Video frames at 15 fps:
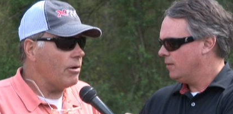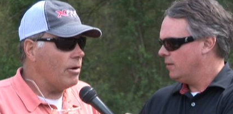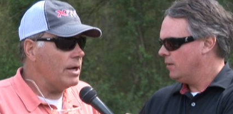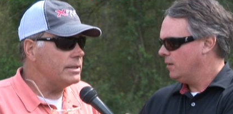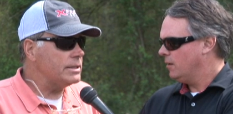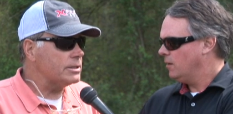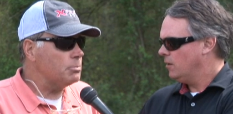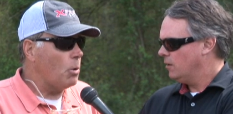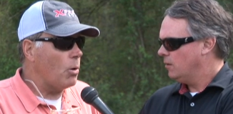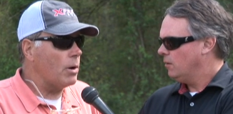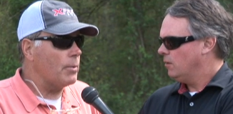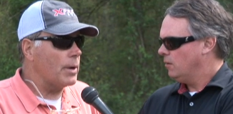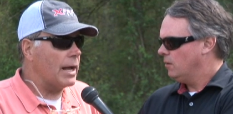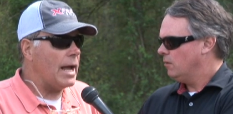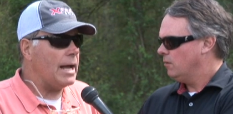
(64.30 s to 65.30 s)
Speaker 1: degrees this
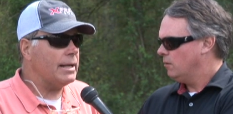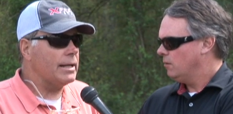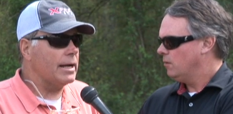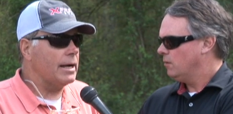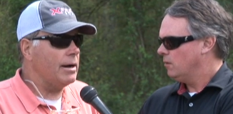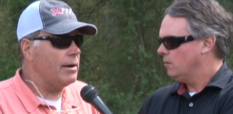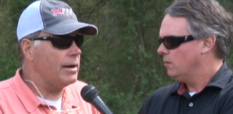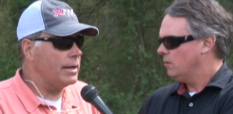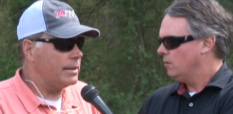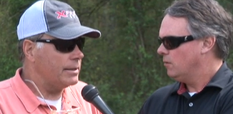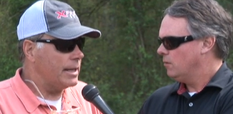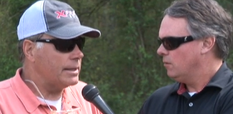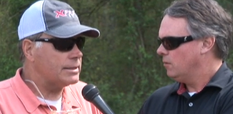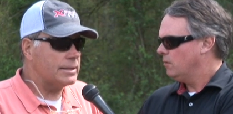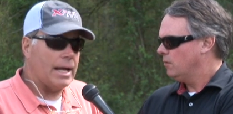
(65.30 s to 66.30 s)
morning when I got there,
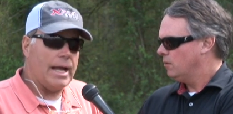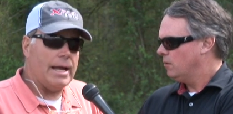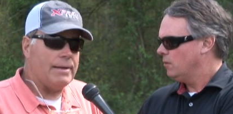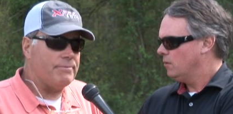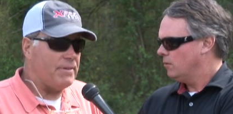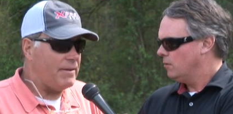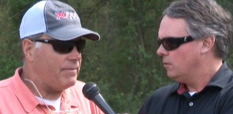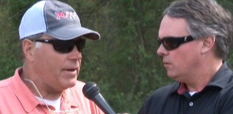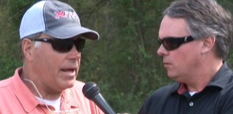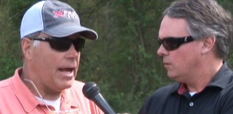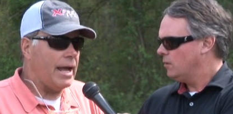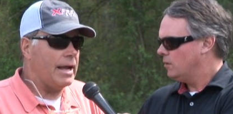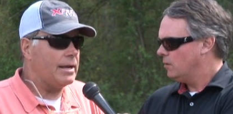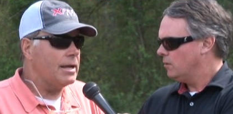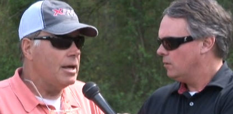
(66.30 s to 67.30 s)
and it stayed
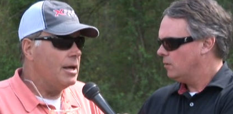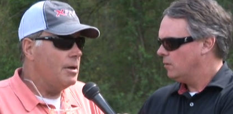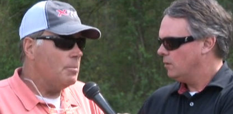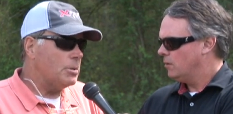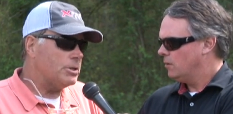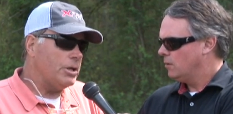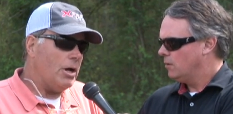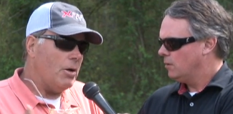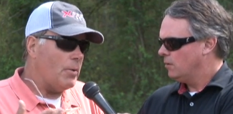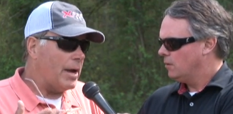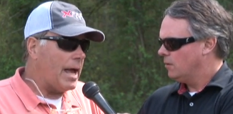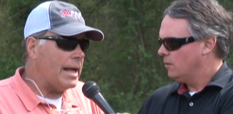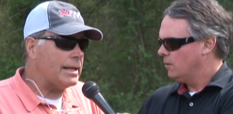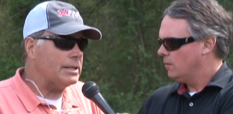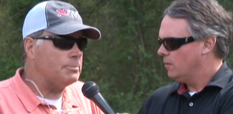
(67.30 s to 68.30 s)
58. But, you know, we
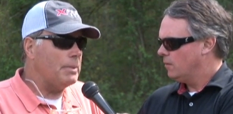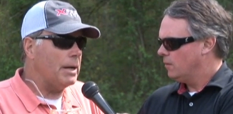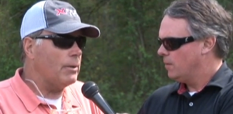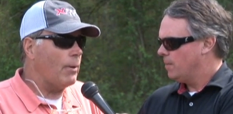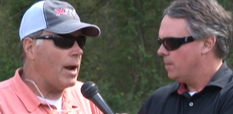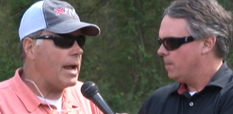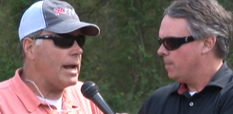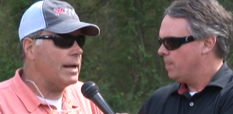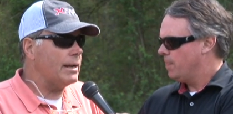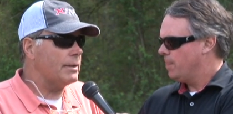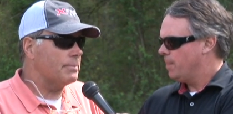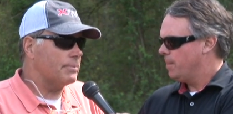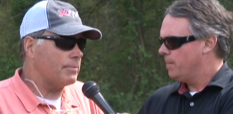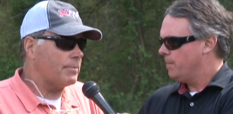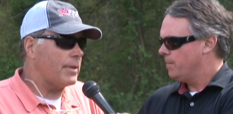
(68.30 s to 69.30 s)
got this big rain,
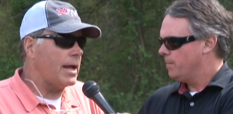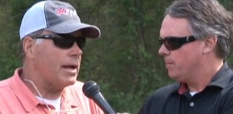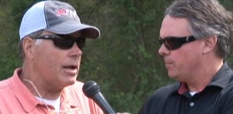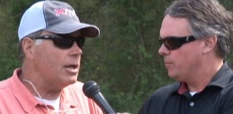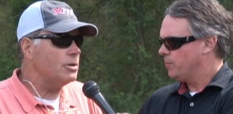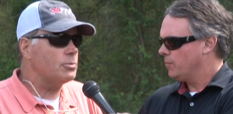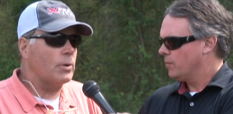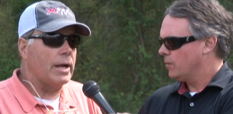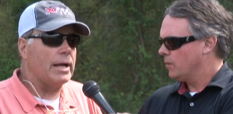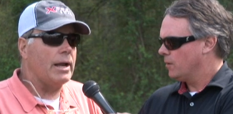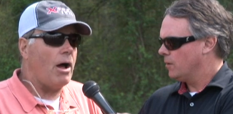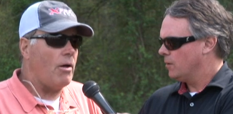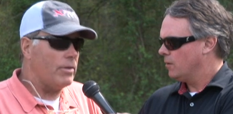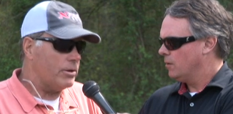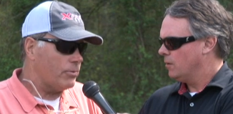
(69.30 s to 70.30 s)
and thank goodness we're getting
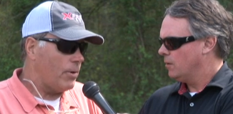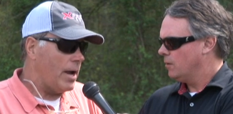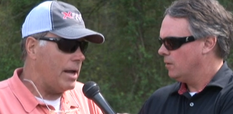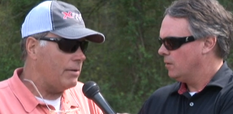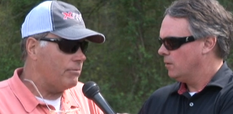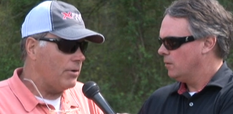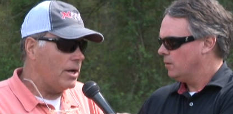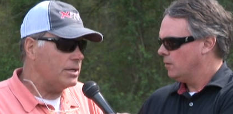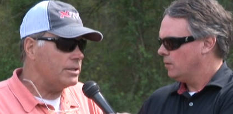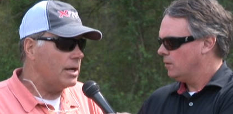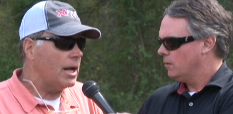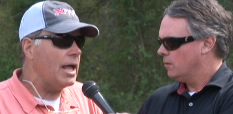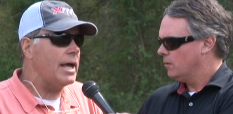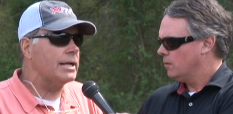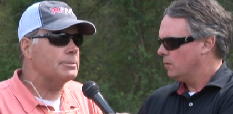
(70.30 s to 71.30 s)
all this rain and flushing
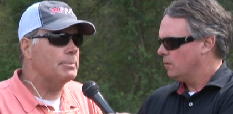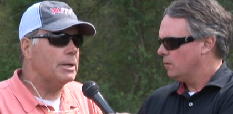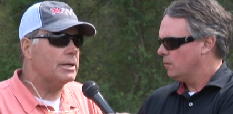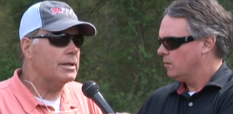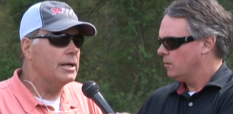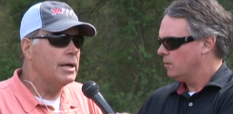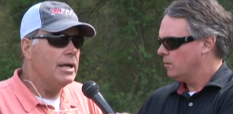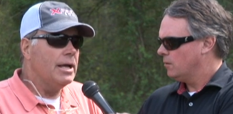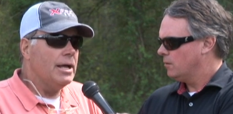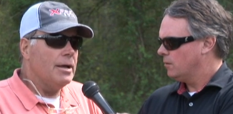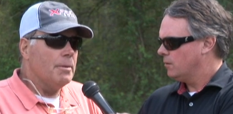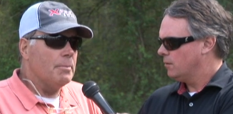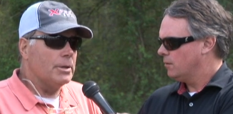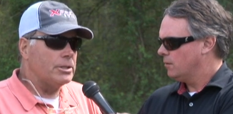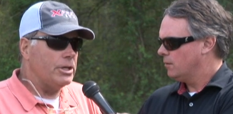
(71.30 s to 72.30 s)
the lakes. But
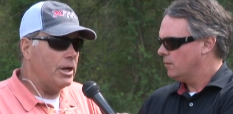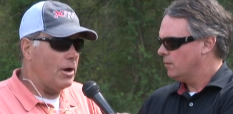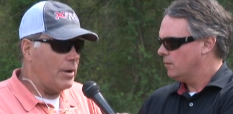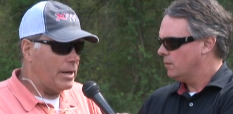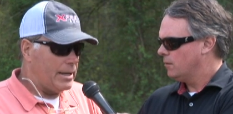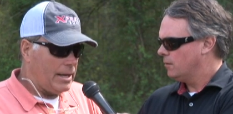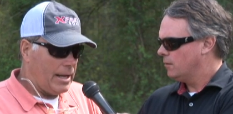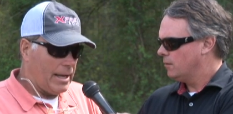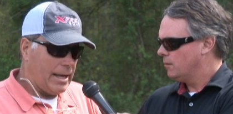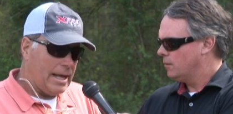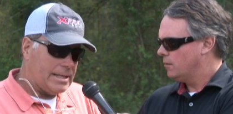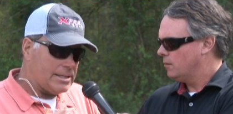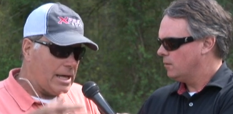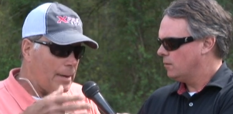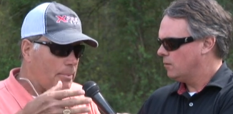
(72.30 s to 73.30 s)
you know, it
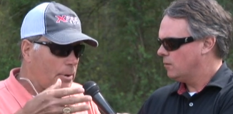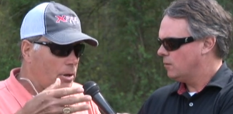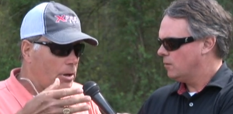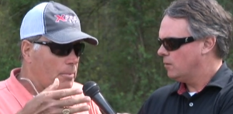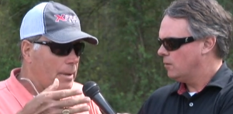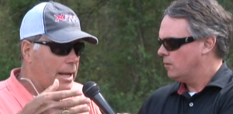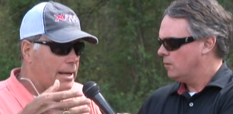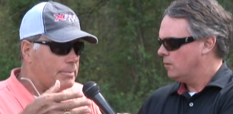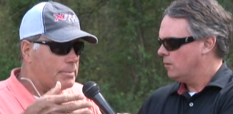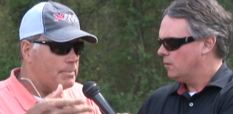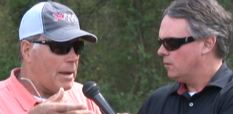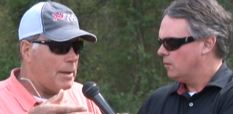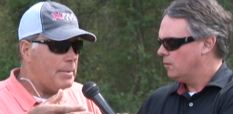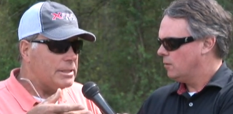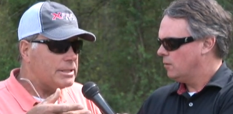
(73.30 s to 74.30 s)
gets up a little bit,
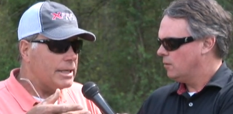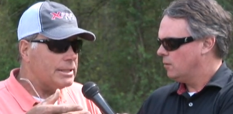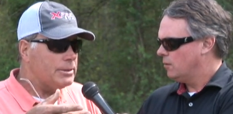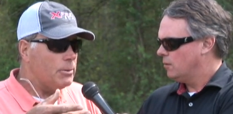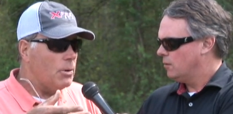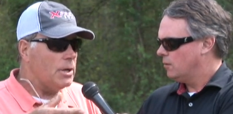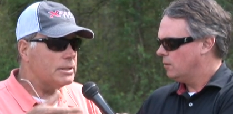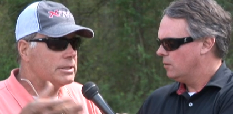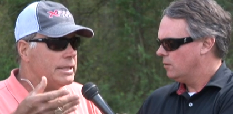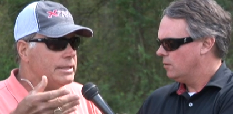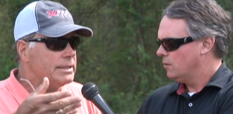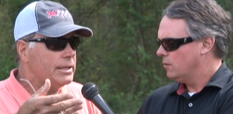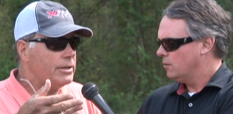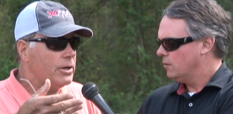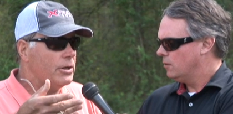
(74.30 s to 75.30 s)
maybe 61,
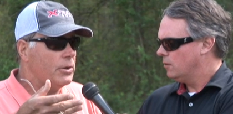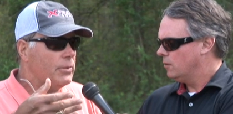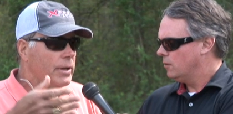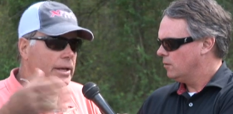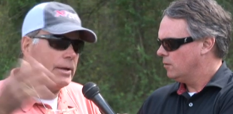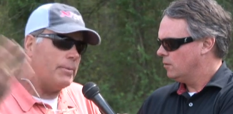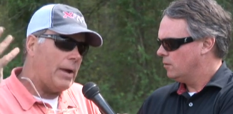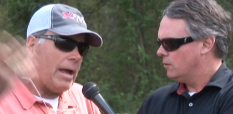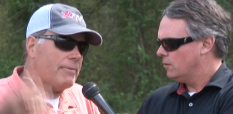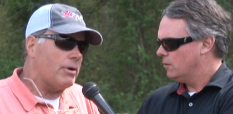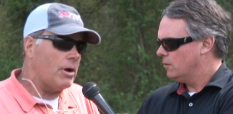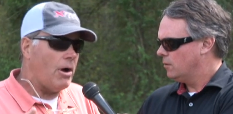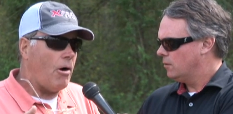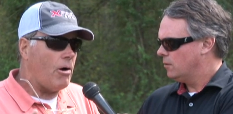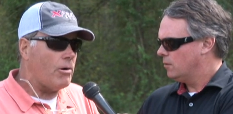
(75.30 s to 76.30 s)
62. Then we have a
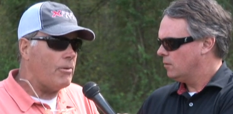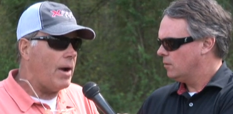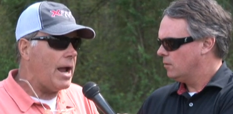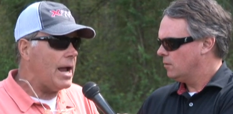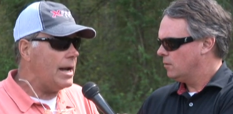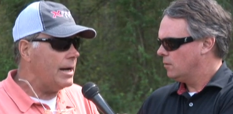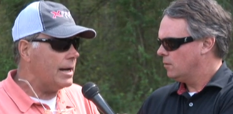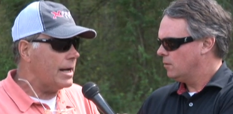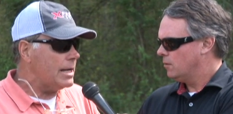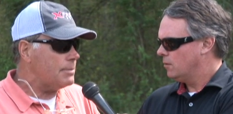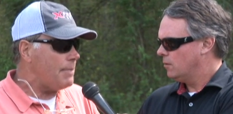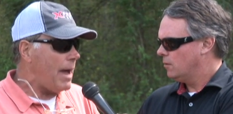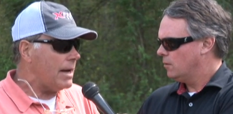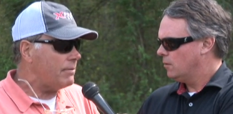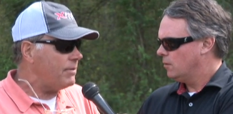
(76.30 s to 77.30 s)
hard rain, and it gets
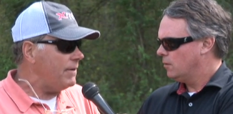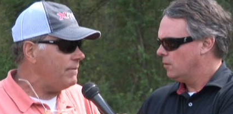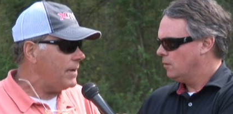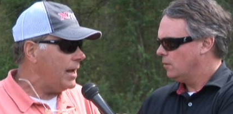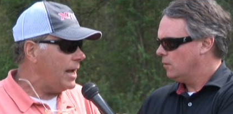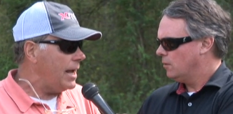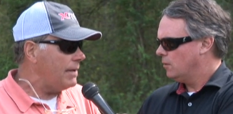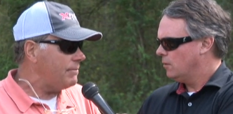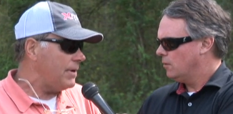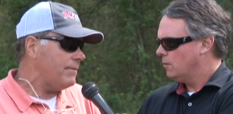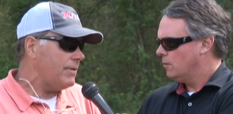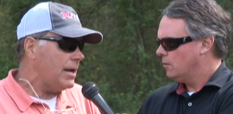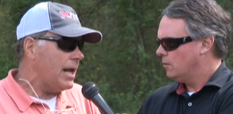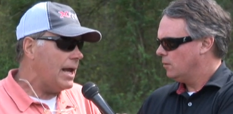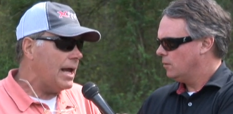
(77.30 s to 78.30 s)
back to 58,
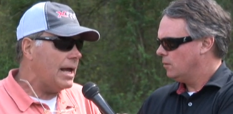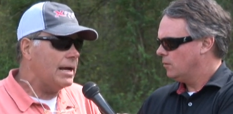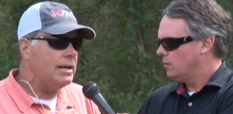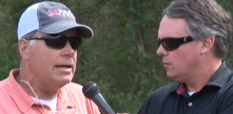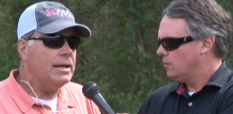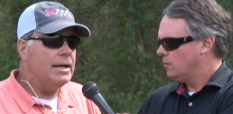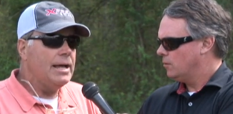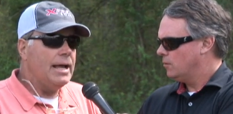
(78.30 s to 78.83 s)
59.